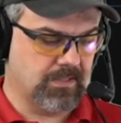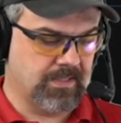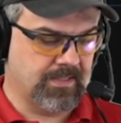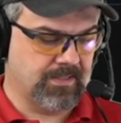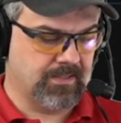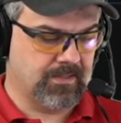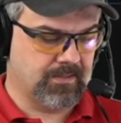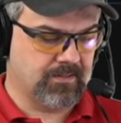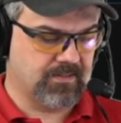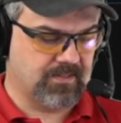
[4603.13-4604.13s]

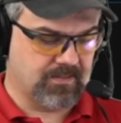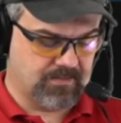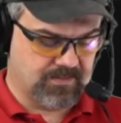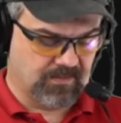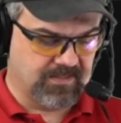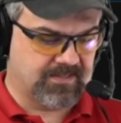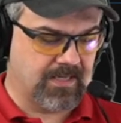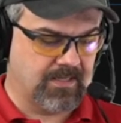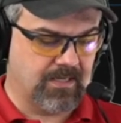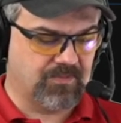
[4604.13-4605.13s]
And delete
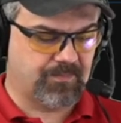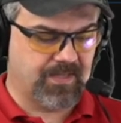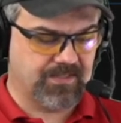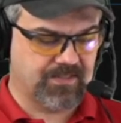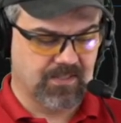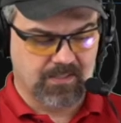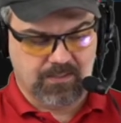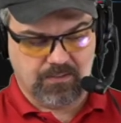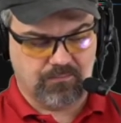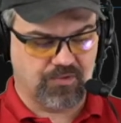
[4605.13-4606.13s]
that namespace
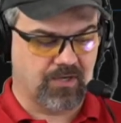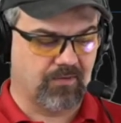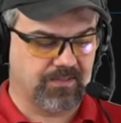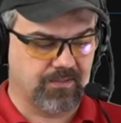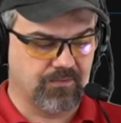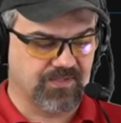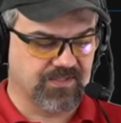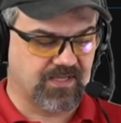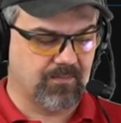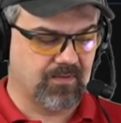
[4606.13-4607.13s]
generate the using
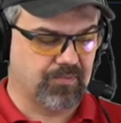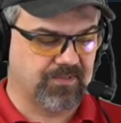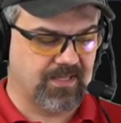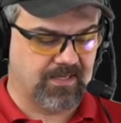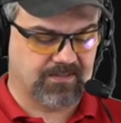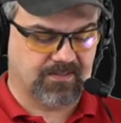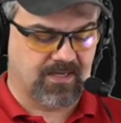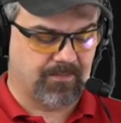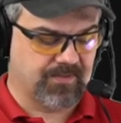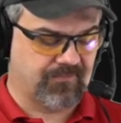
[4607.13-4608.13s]
statement, put that at the
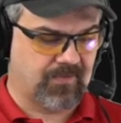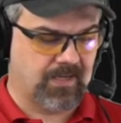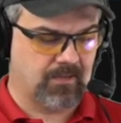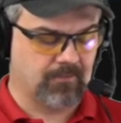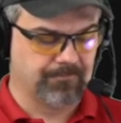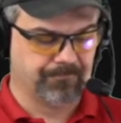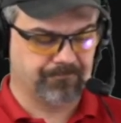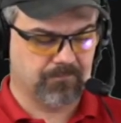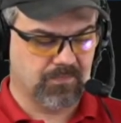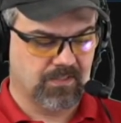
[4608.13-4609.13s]
top of the file.
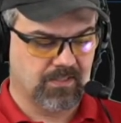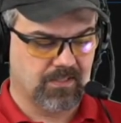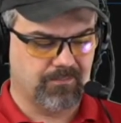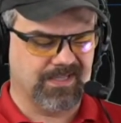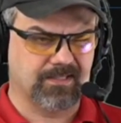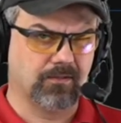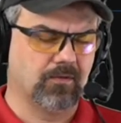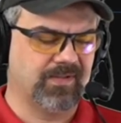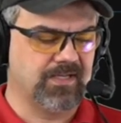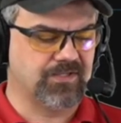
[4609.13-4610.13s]
Makes it a
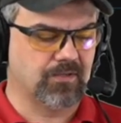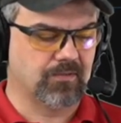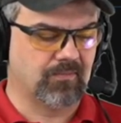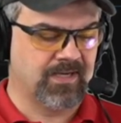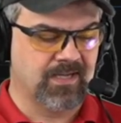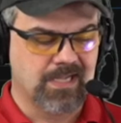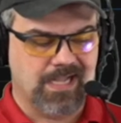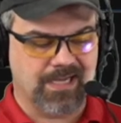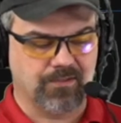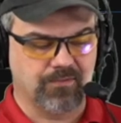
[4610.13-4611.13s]
little bit easier to read.
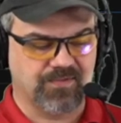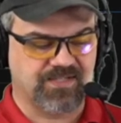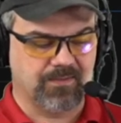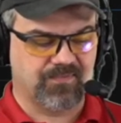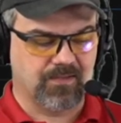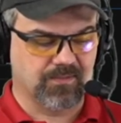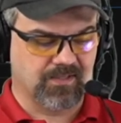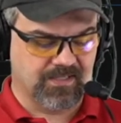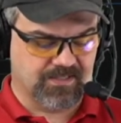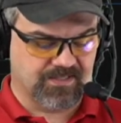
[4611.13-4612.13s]
I could do the same thing with
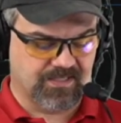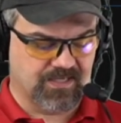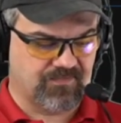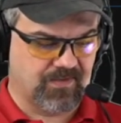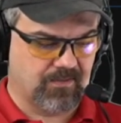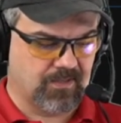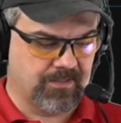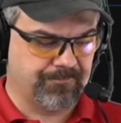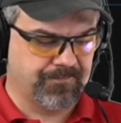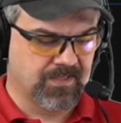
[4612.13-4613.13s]
LINQ to CSV,
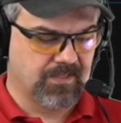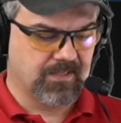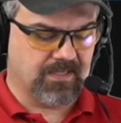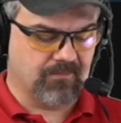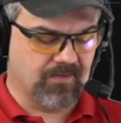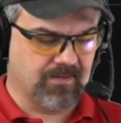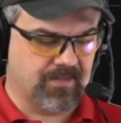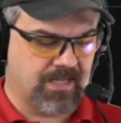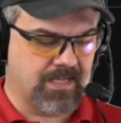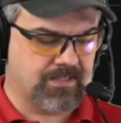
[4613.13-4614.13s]
right? Get rid of
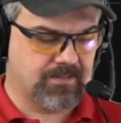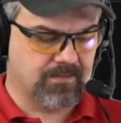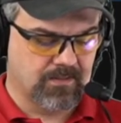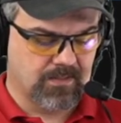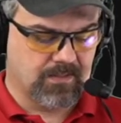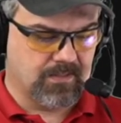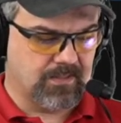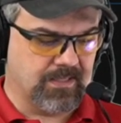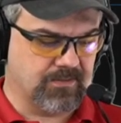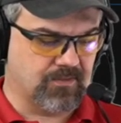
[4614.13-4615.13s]
that
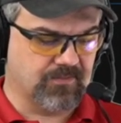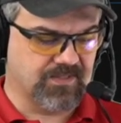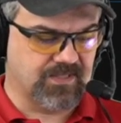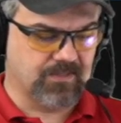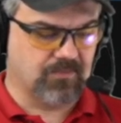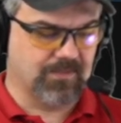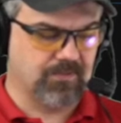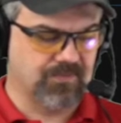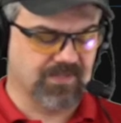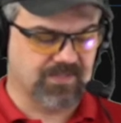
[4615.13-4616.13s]
and turn this into a
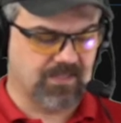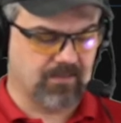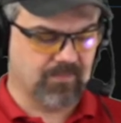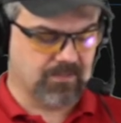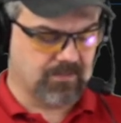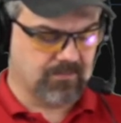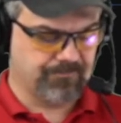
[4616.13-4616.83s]
using statement.